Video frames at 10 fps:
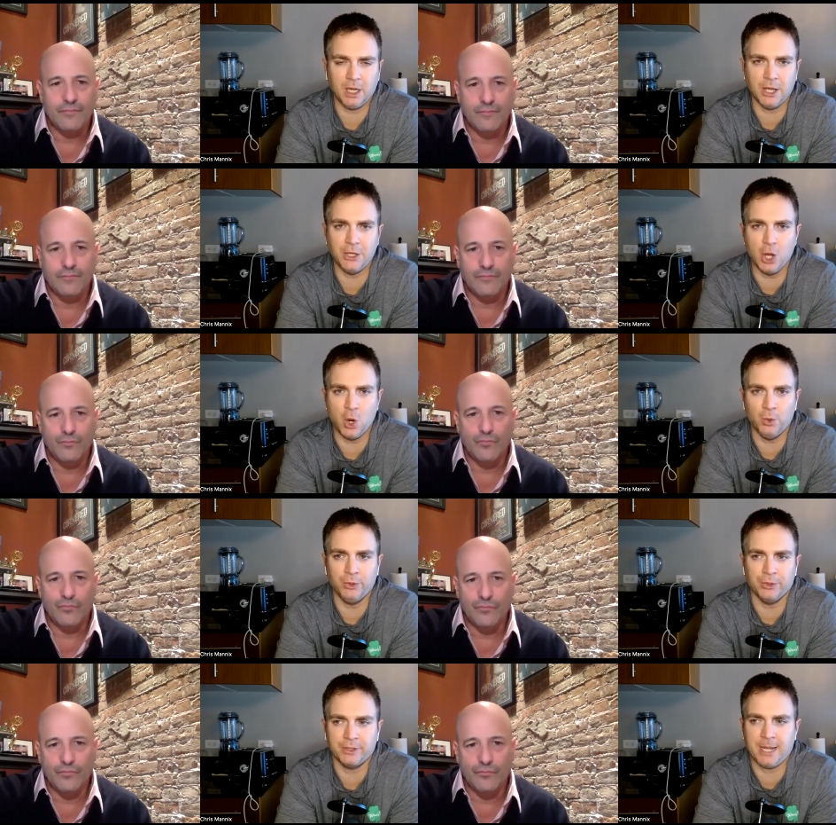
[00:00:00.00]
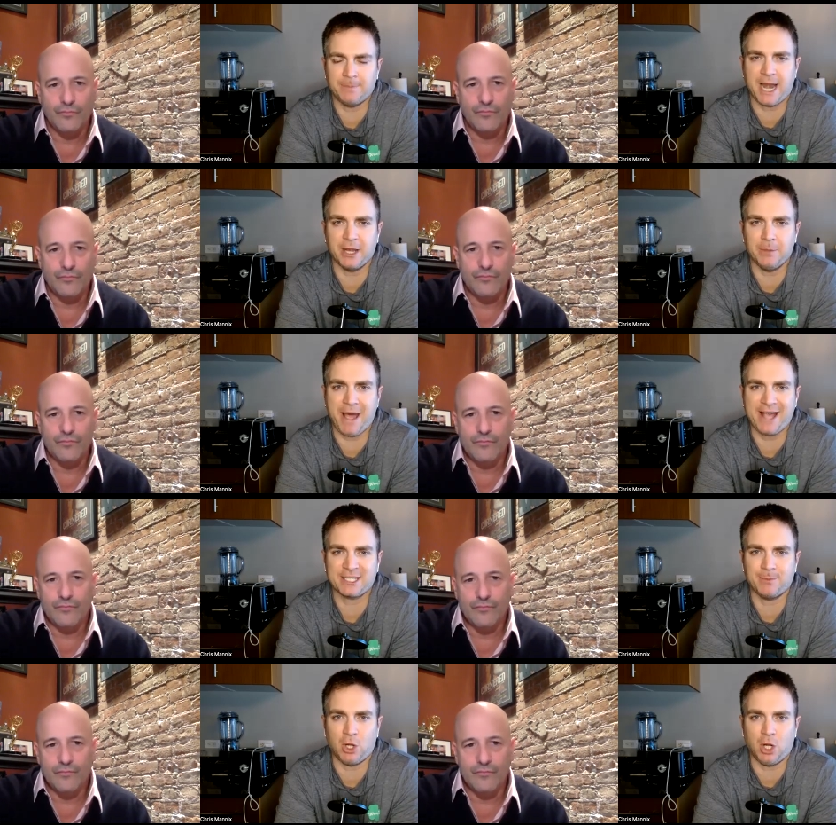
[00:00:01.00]
Speaker 1: unknown or kept out of the
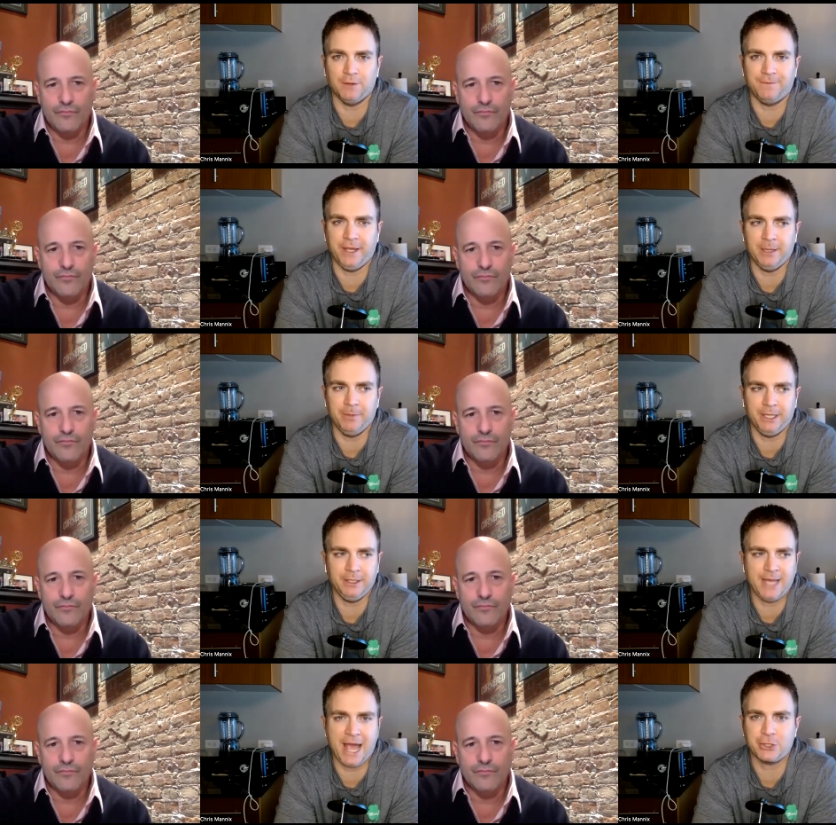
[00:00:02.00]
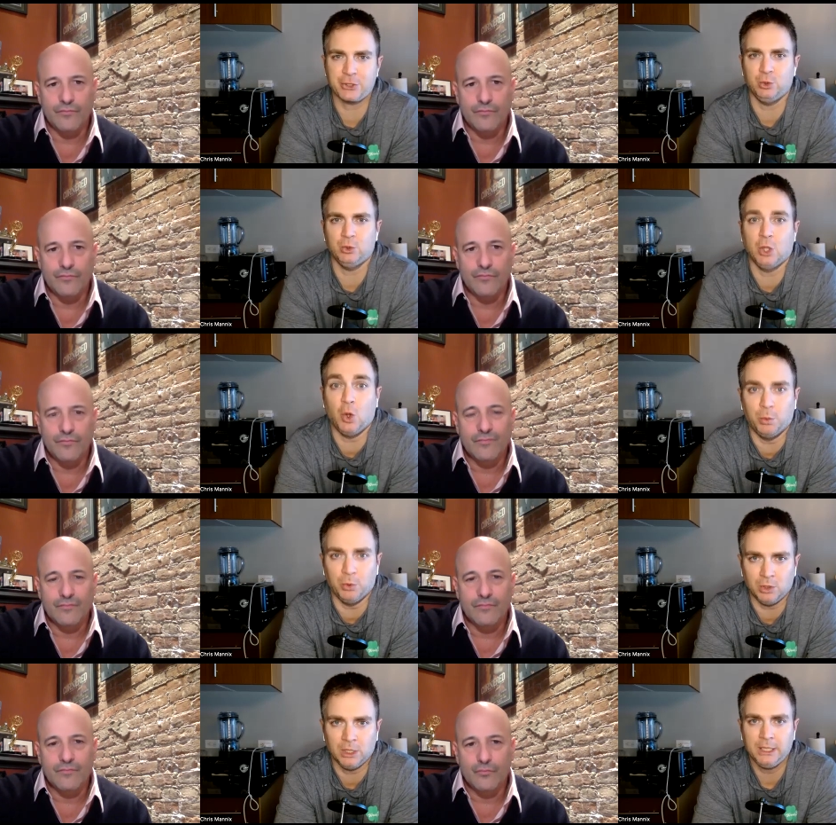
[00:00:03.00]
Basketball Hall of Fame, a national
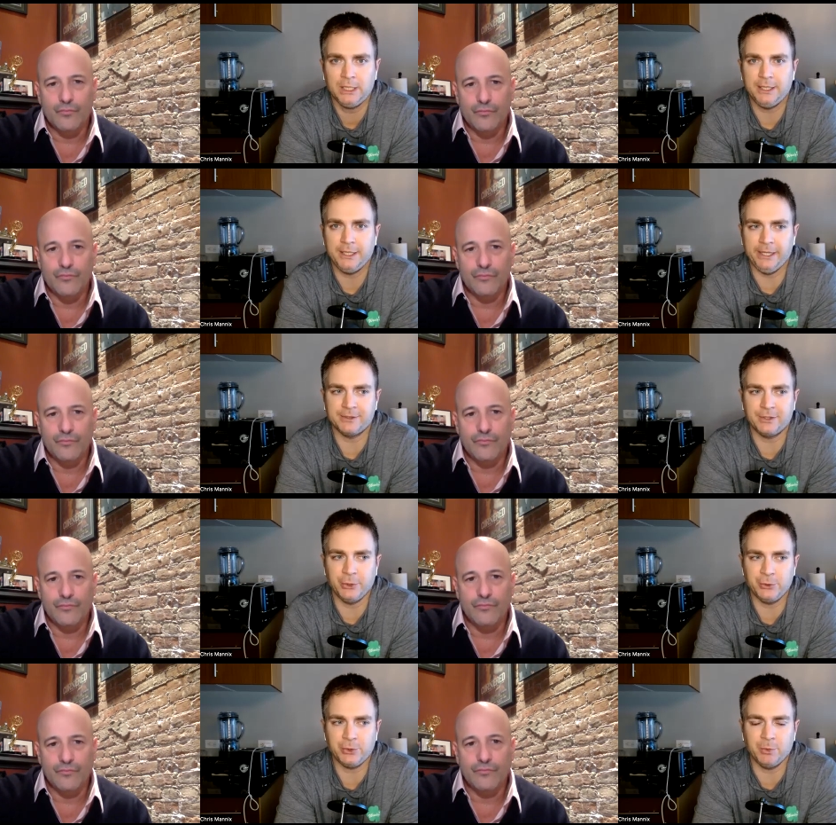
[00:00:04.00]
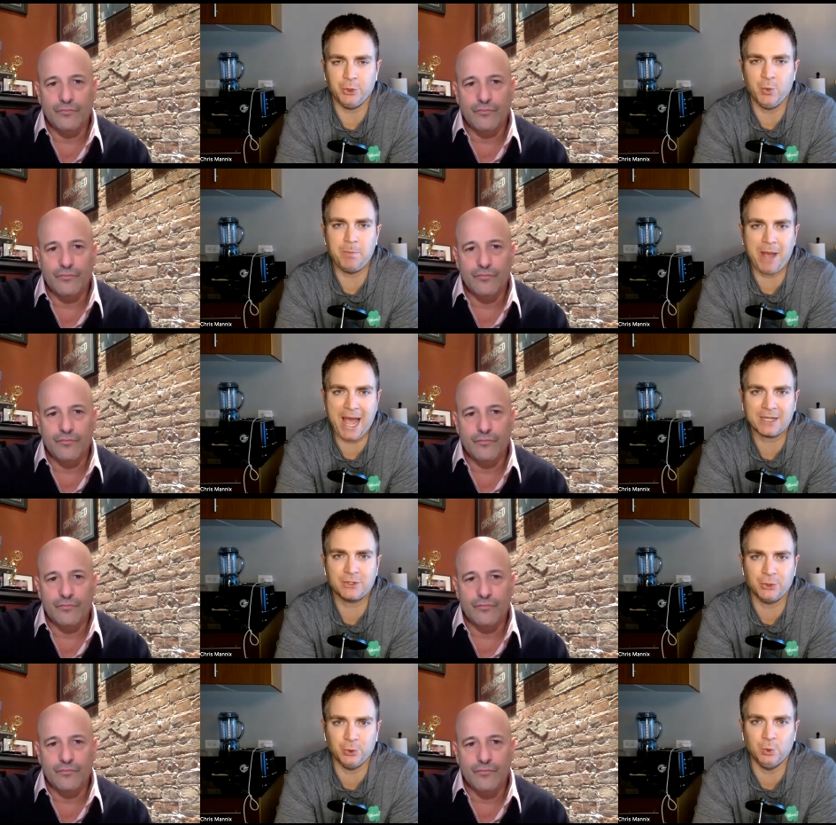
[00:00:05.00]
global institution. When you went
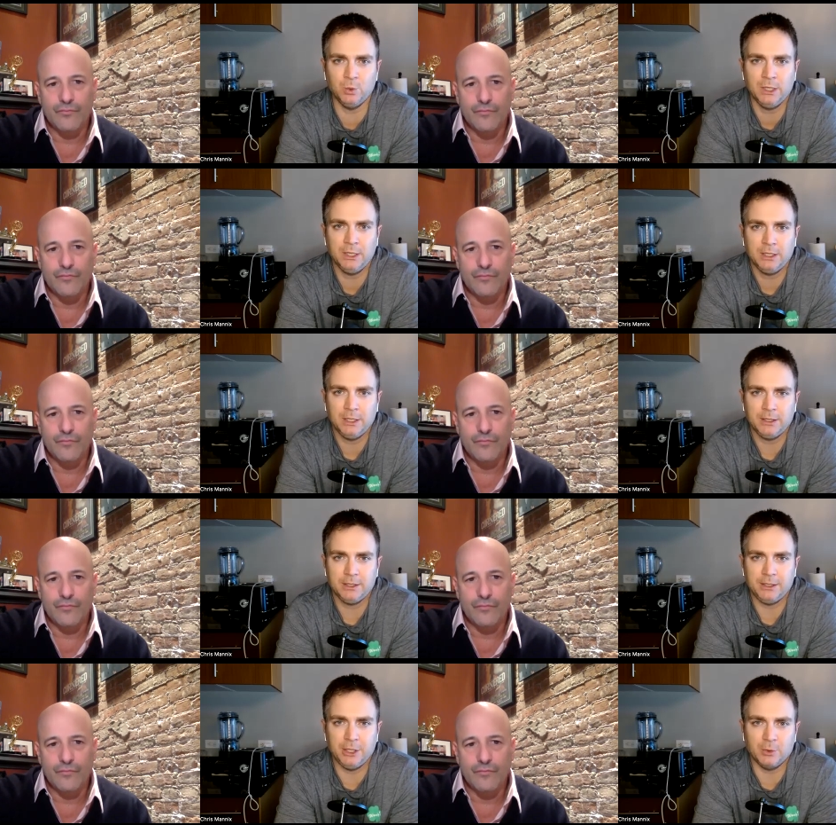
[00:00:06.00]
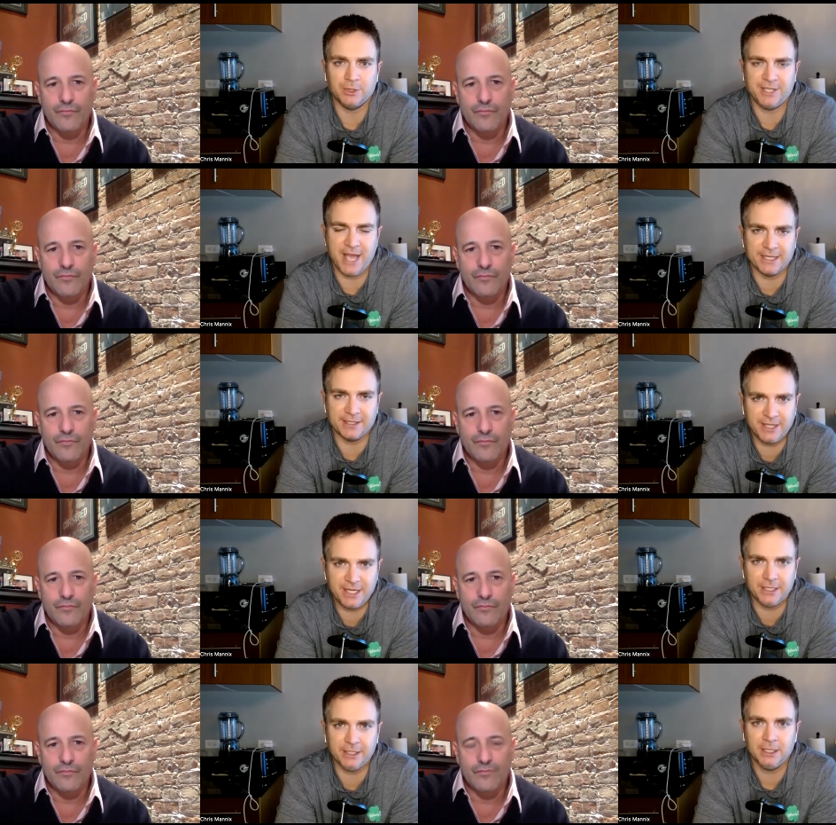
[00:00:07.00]
back to you know to
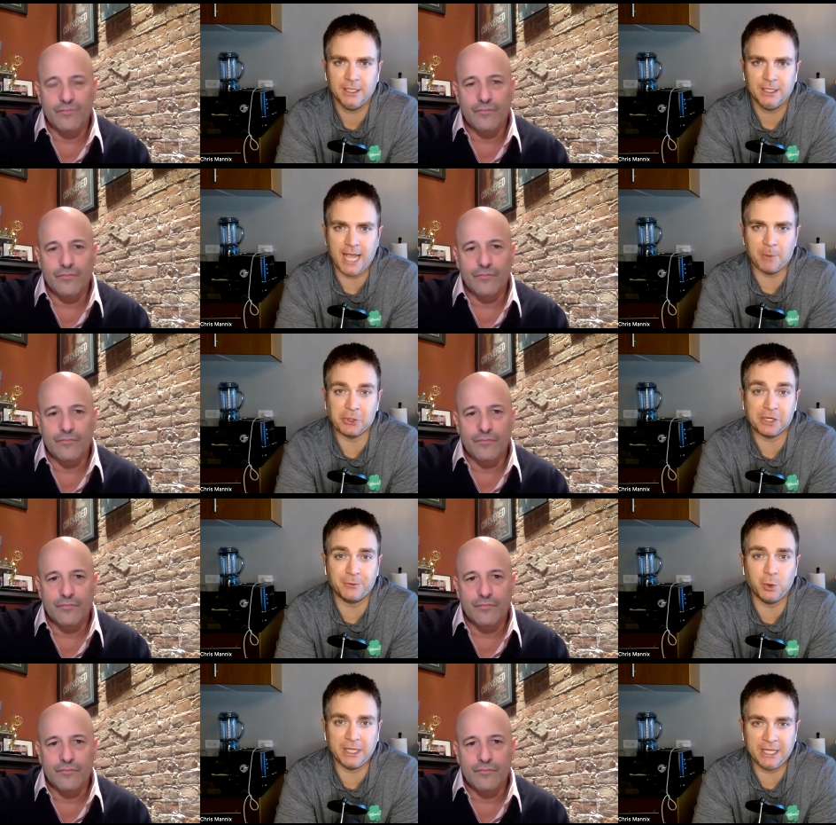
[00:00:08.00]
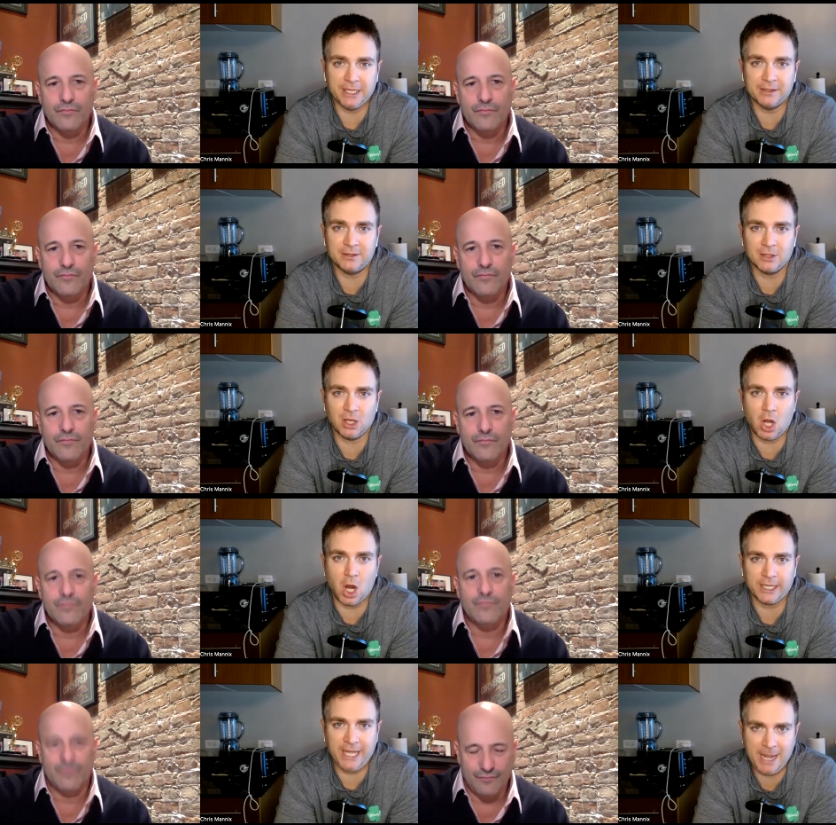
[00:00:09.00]
Tennessee, and we're interviewing kids
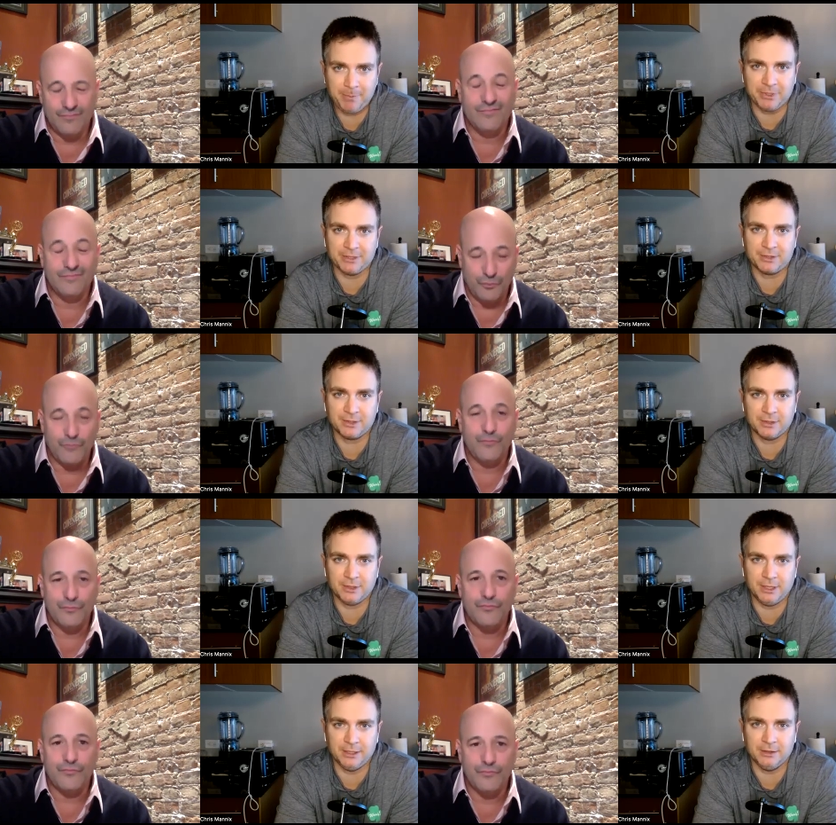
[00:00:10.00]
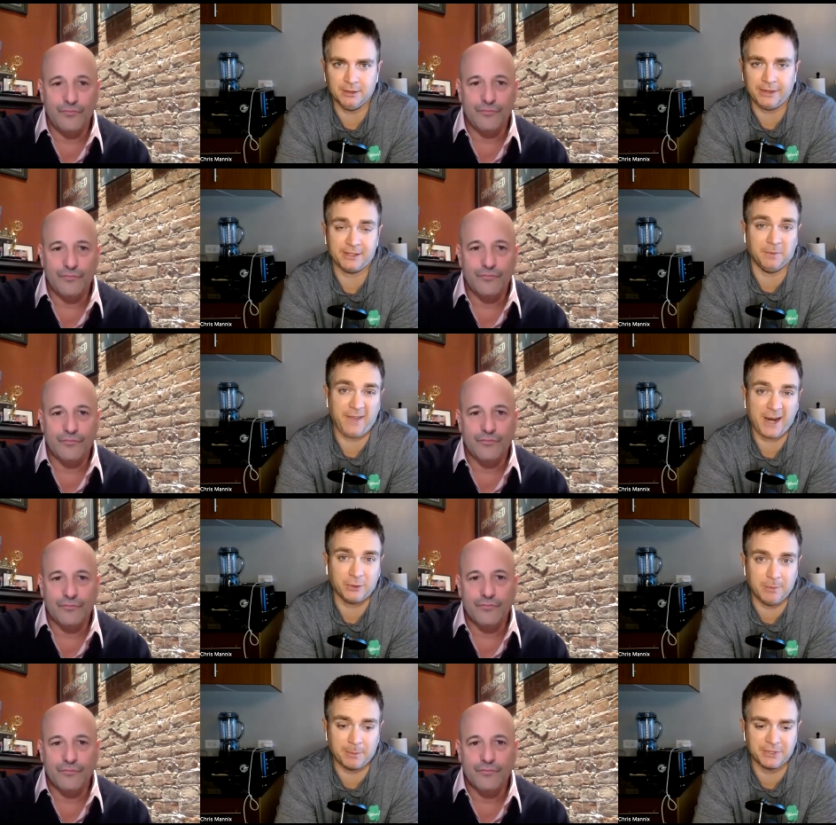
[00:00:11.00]
on campus, and I think some
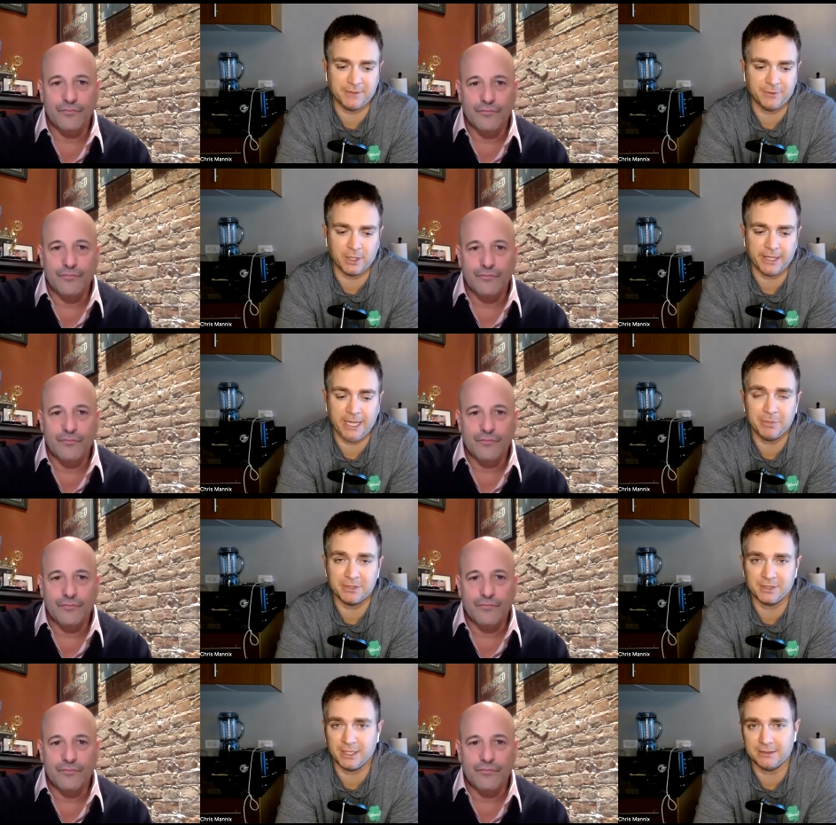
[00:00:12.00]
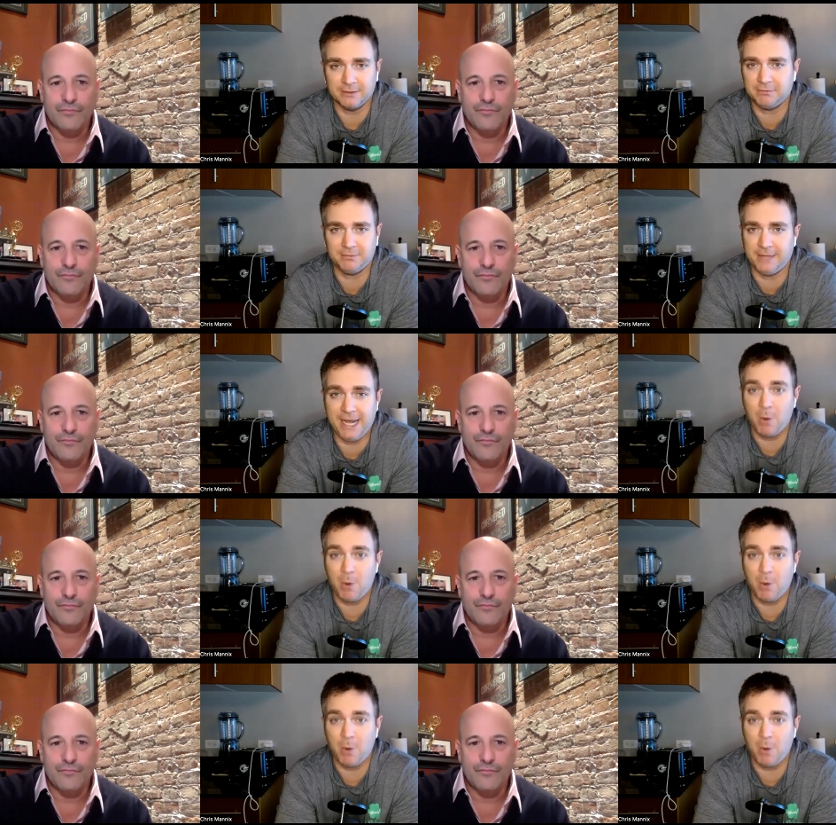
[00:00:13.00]
faculty members even on campus, like they